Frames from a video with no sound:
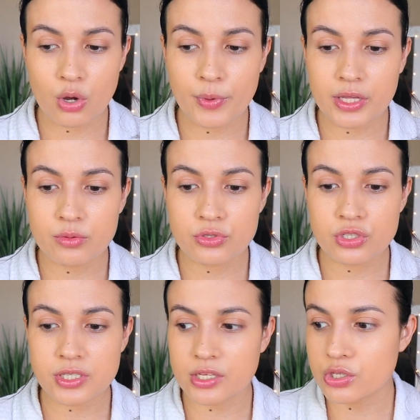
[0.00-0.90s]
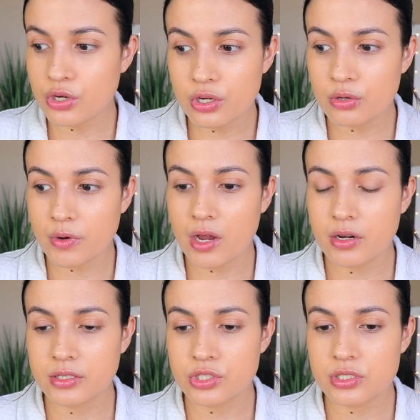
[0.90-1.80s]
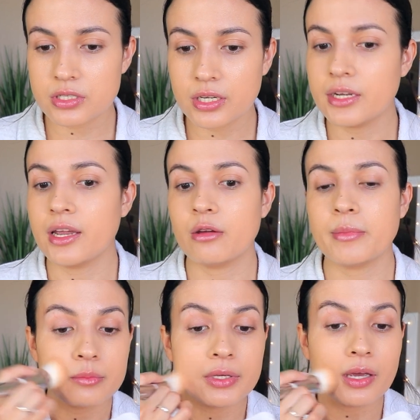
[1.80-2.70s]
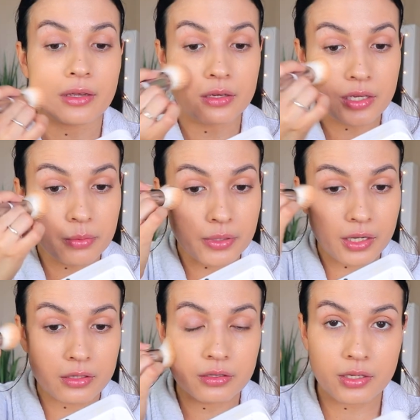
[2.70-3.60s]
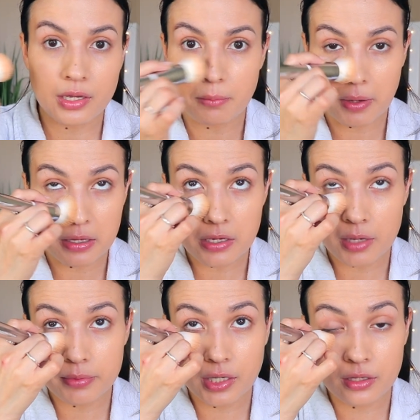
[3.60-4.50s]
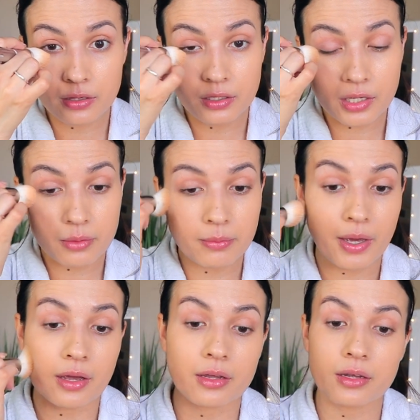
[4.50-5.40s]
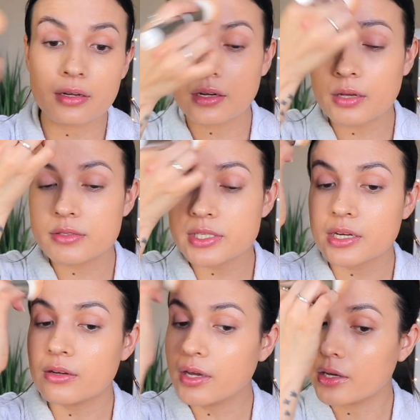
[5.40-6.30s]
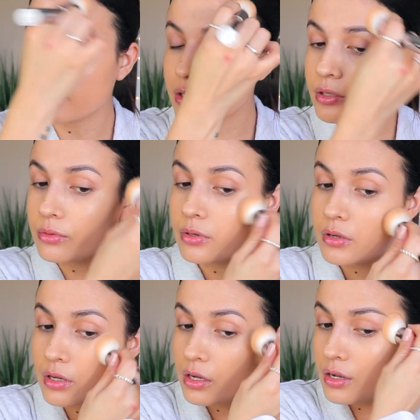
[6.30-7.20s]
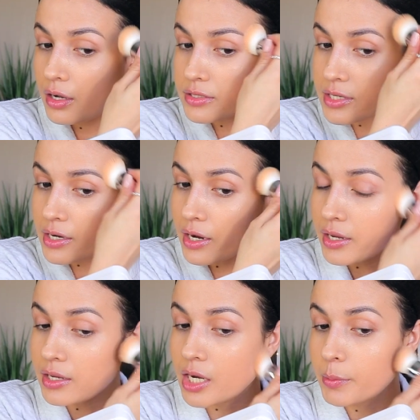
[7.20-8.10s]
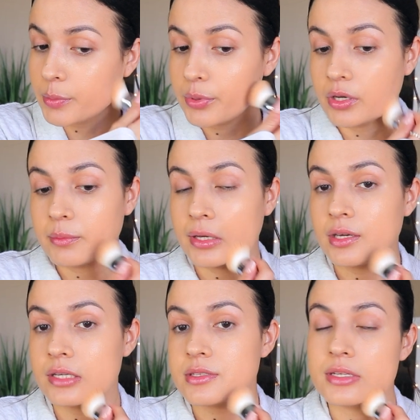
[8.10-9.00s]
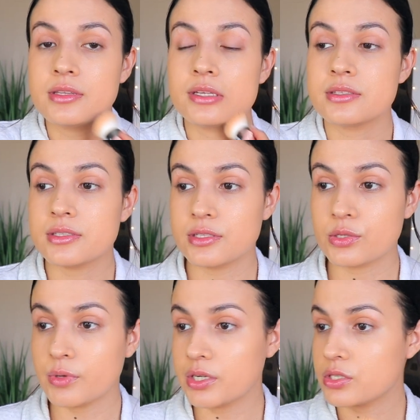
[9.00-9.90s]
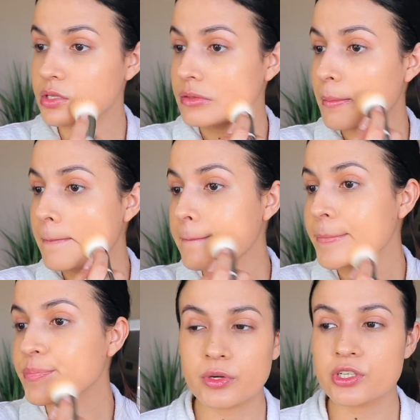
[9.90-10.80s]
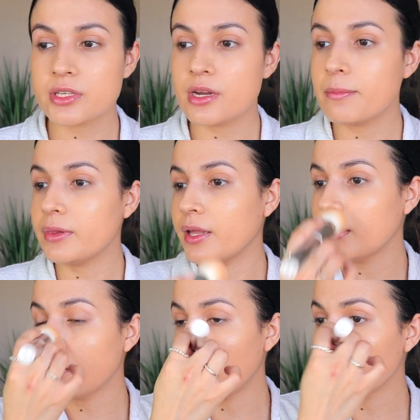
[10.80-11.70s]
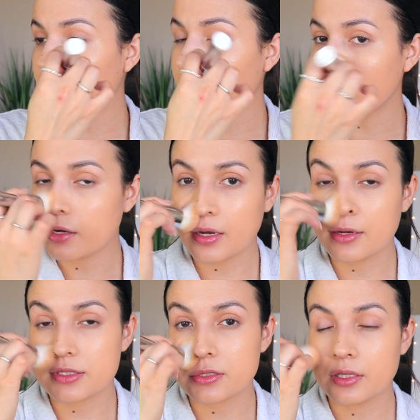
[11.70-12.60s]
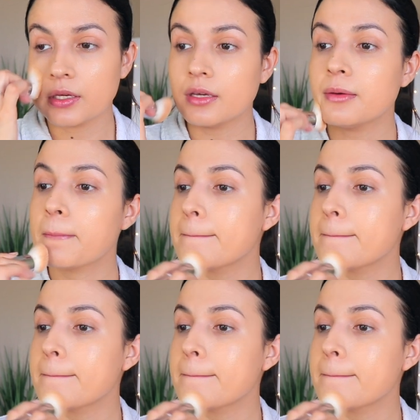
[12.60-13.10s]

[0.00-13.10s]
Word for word: But he was just like turning around and just looking at him. I'm like, but yeah, he kept like looking. He kept like looking back, and I was like, oh hell no. I was like, I cannot be putting my kids in this situation. We're just gonna blend all that nicely.